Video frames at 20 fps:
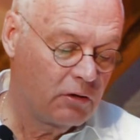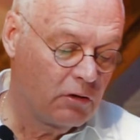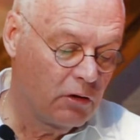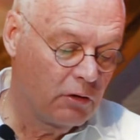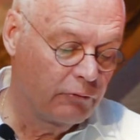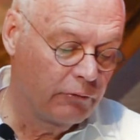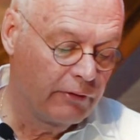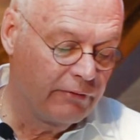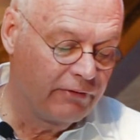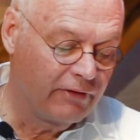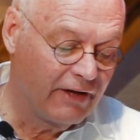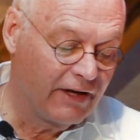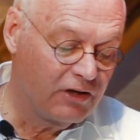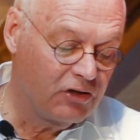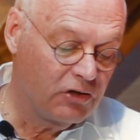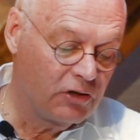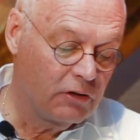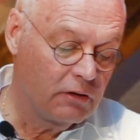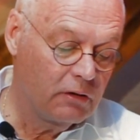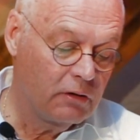called
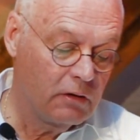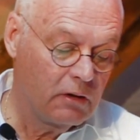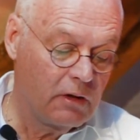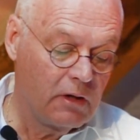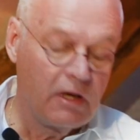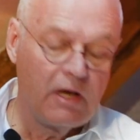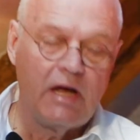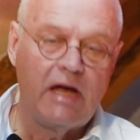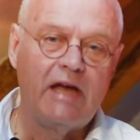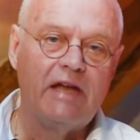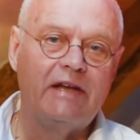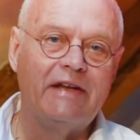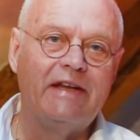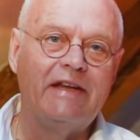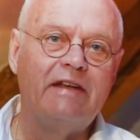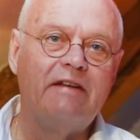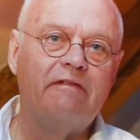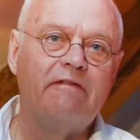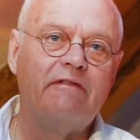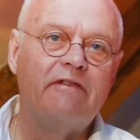reflection and
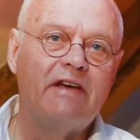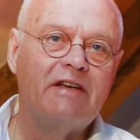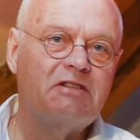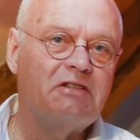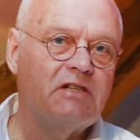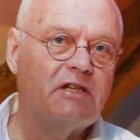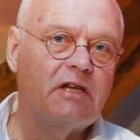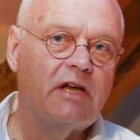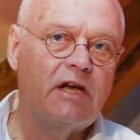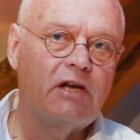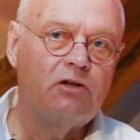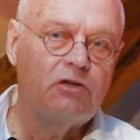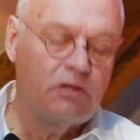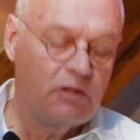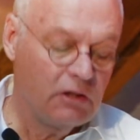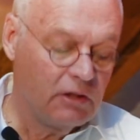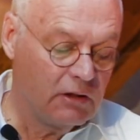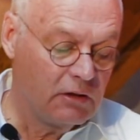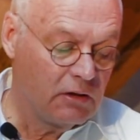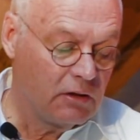
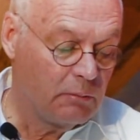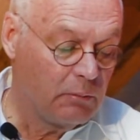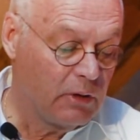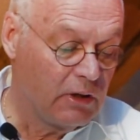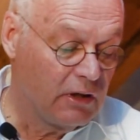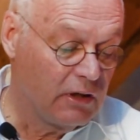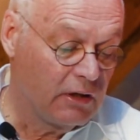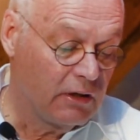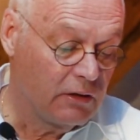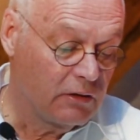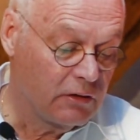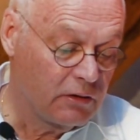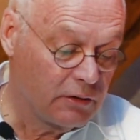investigation into meanings.